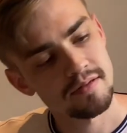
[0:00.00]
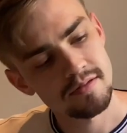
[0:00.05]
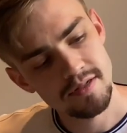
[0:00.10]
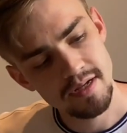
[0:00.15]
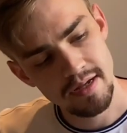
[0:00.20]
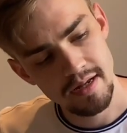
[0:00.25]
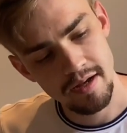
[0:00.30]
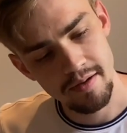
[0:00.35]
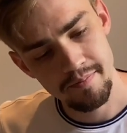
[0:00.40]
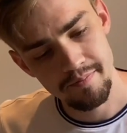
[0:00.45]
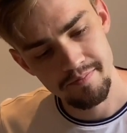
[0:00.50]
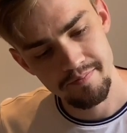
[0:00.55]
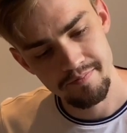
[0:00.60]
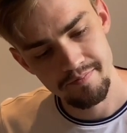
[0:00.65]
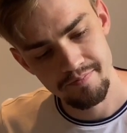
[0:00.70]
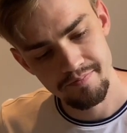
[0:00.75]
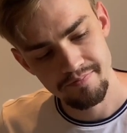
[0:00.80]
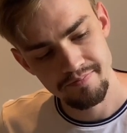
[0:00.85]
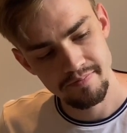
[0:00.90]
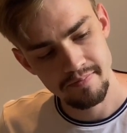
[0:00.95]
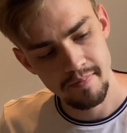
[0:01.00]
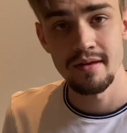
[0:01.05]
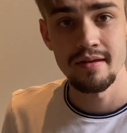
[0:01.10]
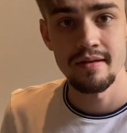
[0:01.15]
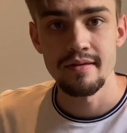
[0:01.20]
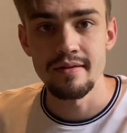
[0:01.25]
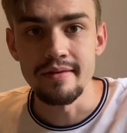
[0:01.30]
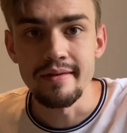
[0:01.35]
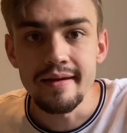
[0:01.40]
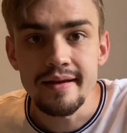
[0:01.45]
Check it out.
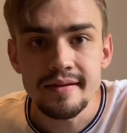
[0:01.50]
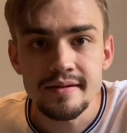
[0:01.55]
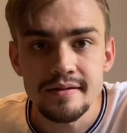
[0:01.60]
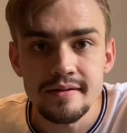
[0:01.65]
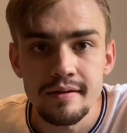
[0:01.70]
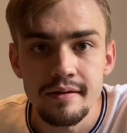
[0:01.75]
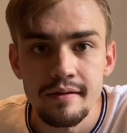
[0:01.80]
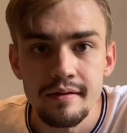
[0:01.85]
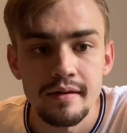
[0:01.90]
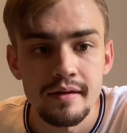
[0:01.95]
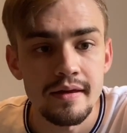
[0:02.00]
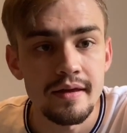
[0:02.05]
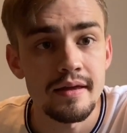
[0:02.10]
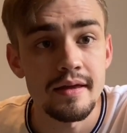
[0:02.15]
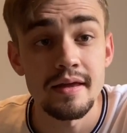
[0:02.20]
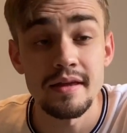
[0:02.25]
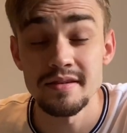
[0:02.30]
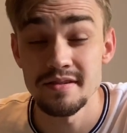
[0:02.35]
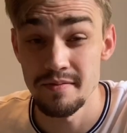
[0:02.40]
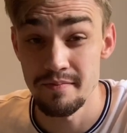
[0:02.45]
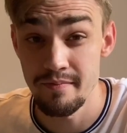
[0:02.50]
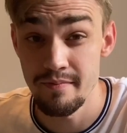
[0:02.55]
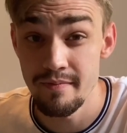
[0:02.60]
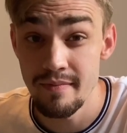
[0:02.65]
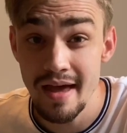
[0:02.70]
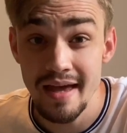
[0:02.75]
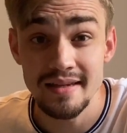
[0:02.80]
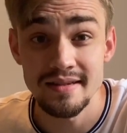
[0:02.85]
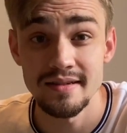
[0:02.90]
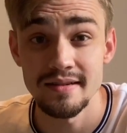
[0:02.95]
This is
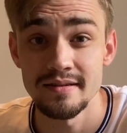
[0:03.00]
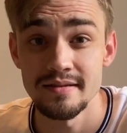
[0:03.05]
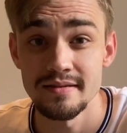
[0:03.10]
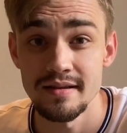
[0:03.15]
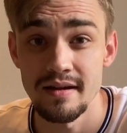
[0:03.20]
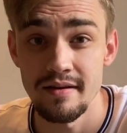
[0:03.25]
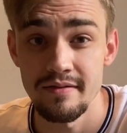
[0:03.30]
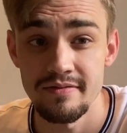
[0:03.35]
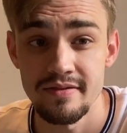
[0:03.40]
amazing stuff.